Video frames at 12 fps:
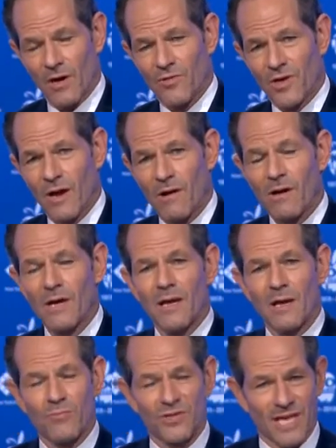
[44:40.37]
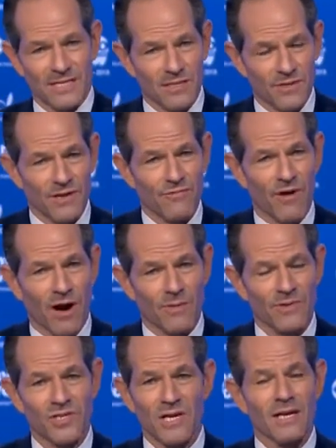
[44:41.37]
health care, protected the
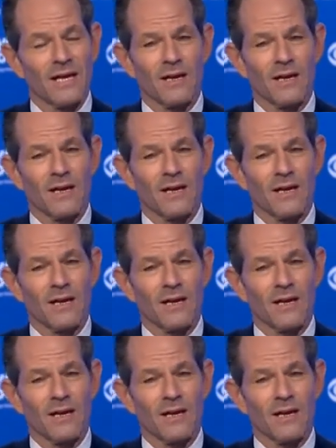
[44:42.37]
environment,